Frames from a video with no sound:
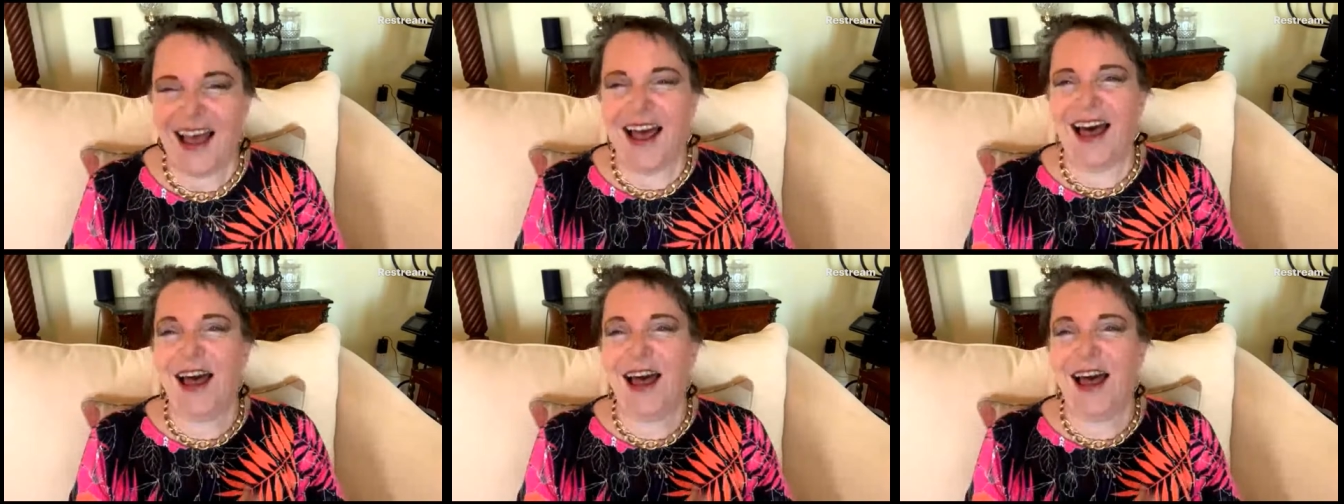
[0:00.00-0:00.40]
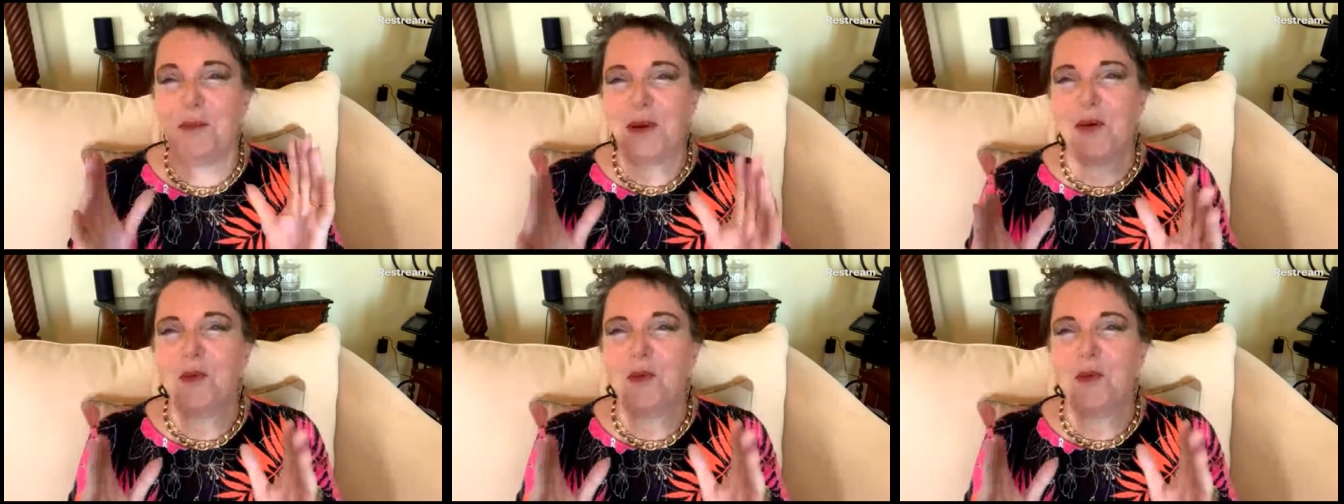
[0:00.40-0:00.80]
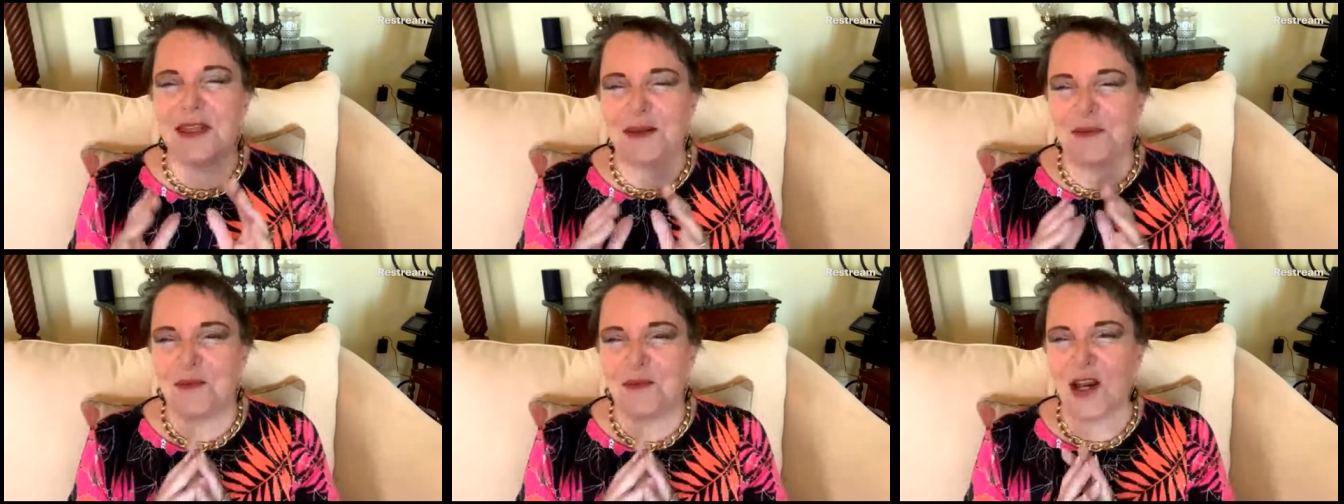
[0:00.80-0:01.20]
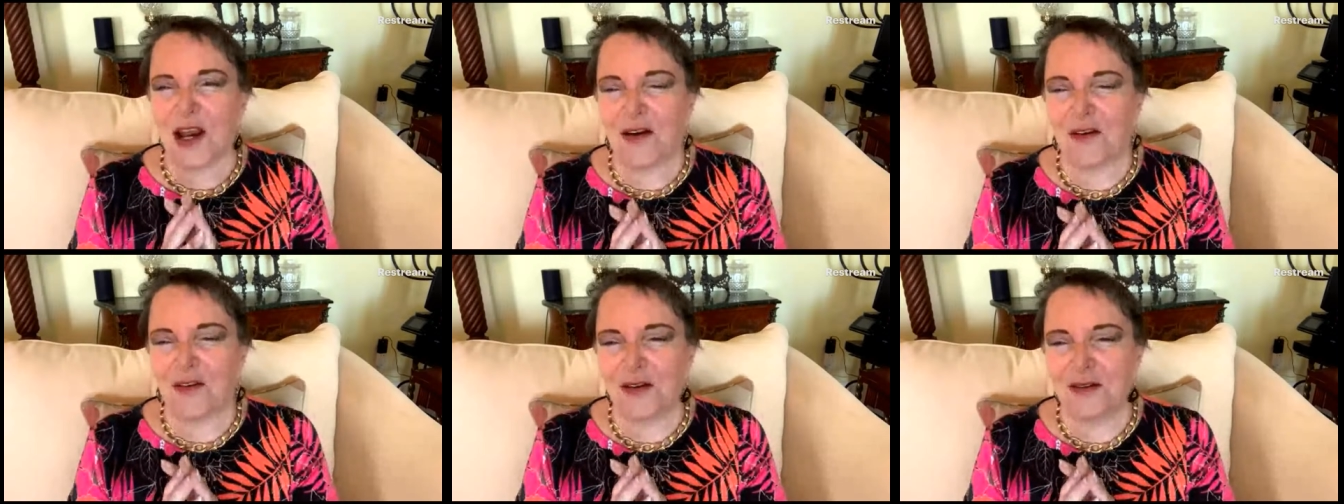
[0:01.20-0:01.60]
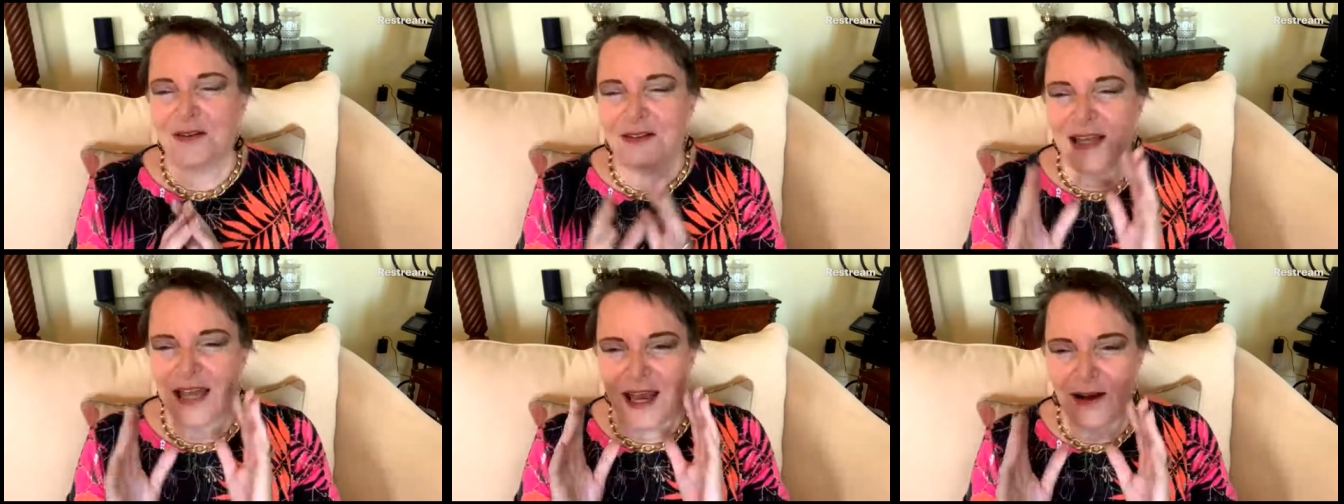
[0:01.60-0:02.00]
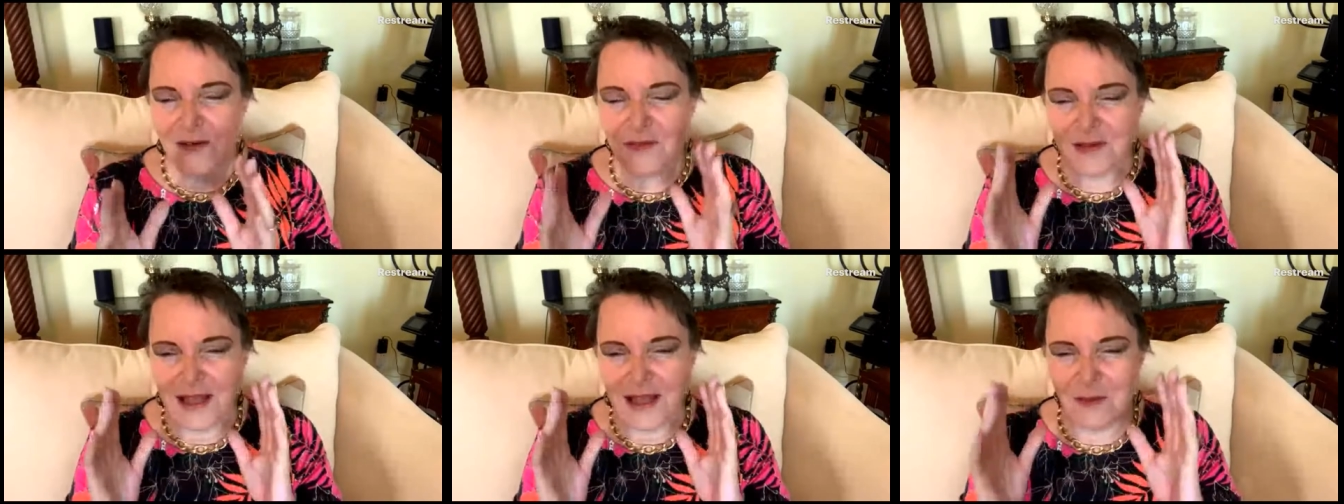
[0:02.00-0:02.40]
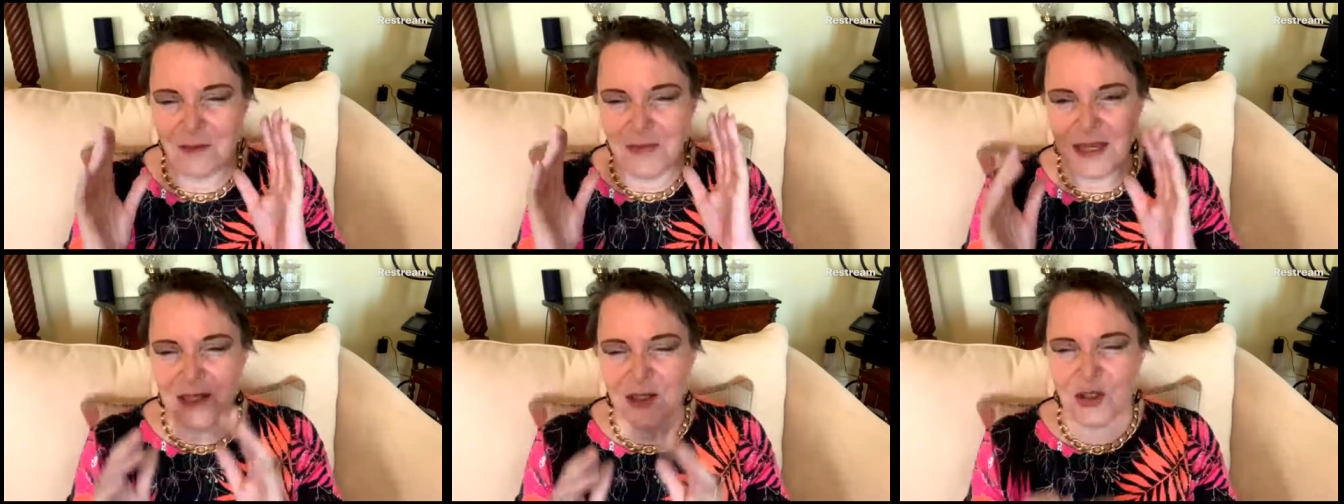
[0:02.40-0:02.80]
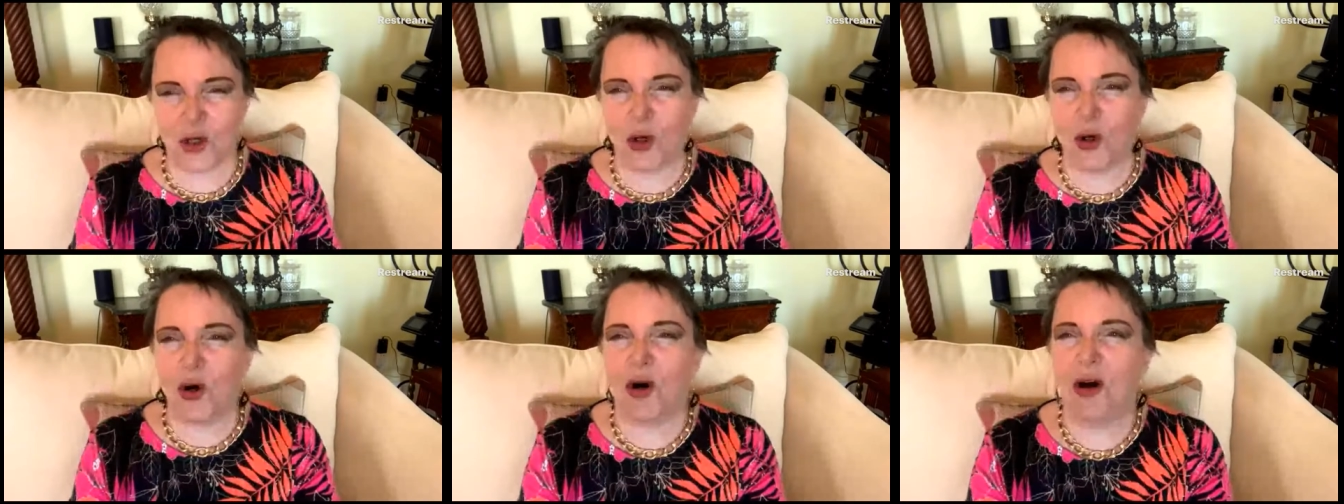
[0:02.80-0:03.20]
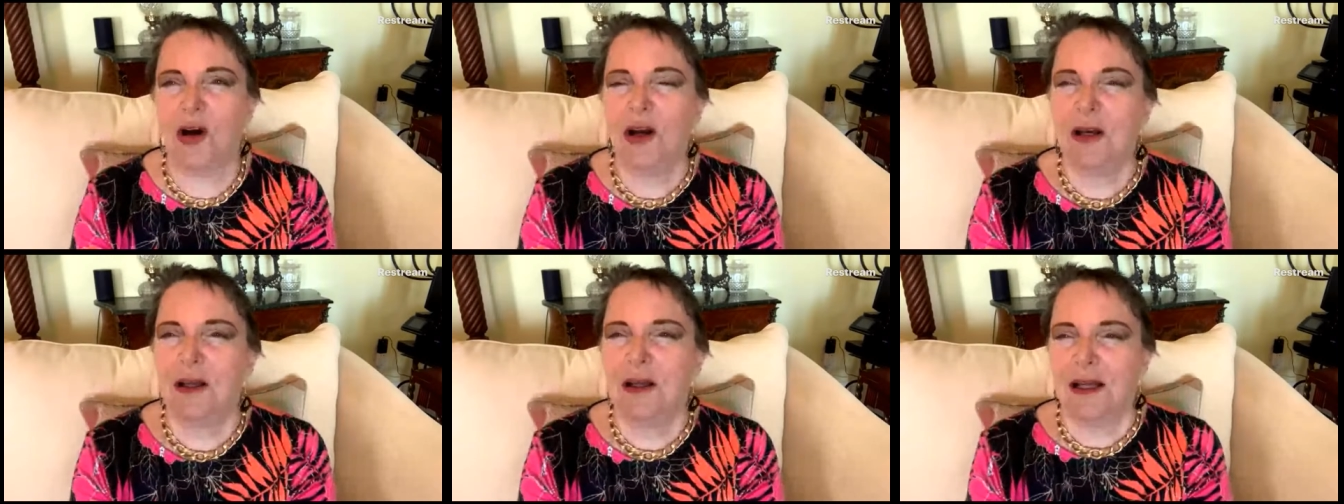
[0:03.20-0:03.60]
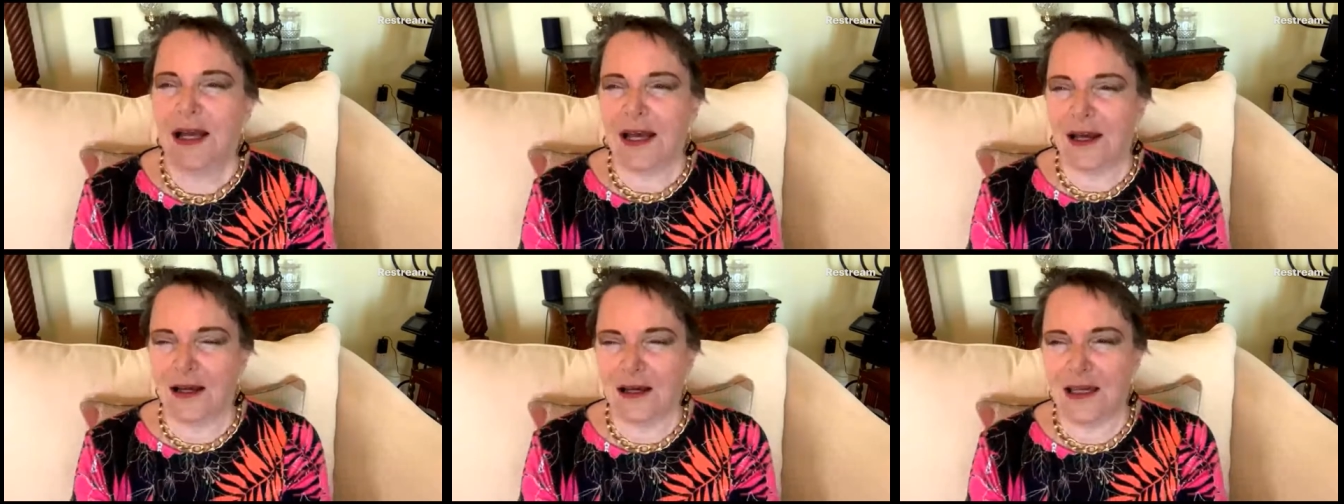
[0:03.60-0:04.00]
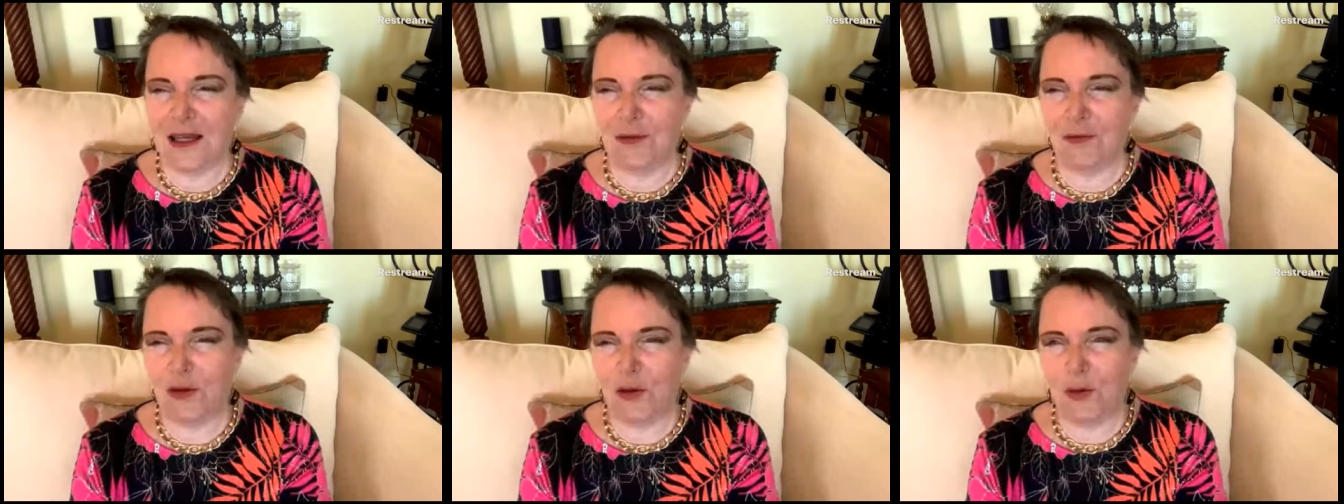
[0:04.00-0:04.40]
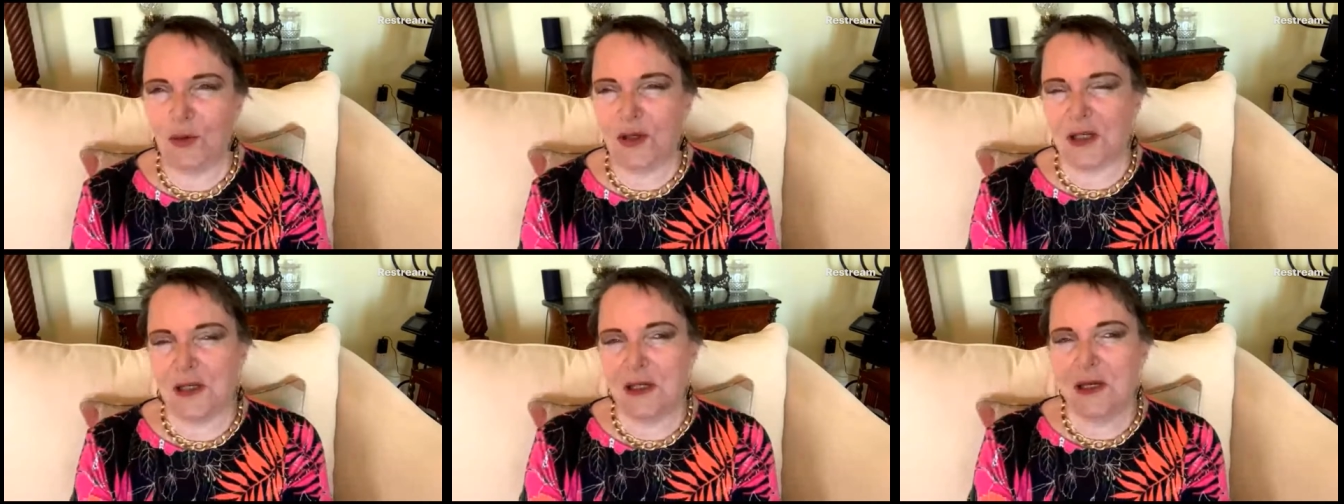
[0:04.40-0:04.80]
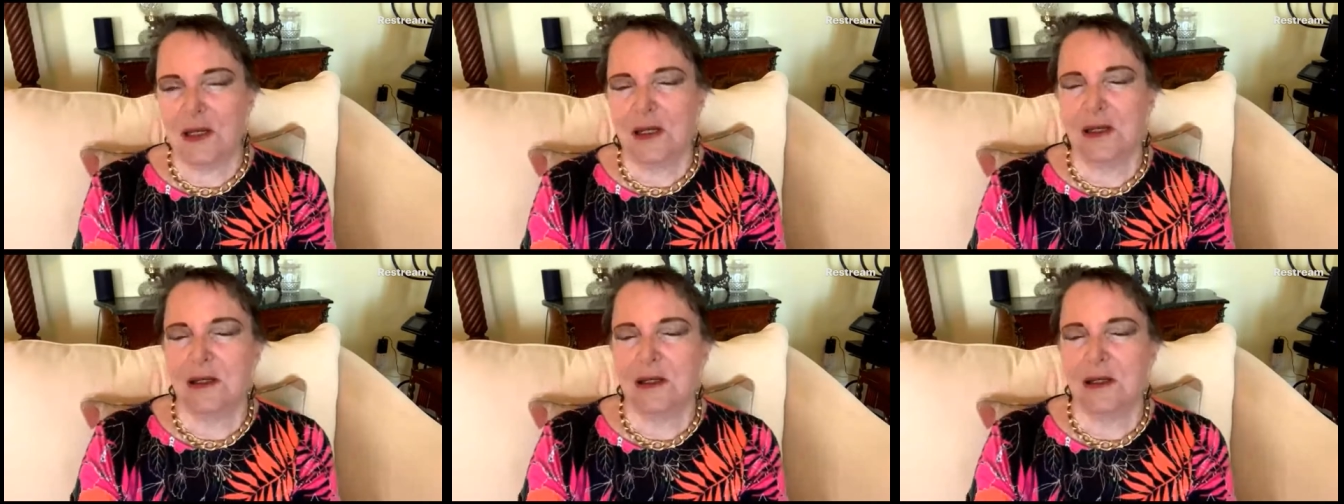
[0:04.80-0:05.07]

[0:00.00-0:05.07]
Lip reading: I'll be with him, Sharon. I'll make sure. If you can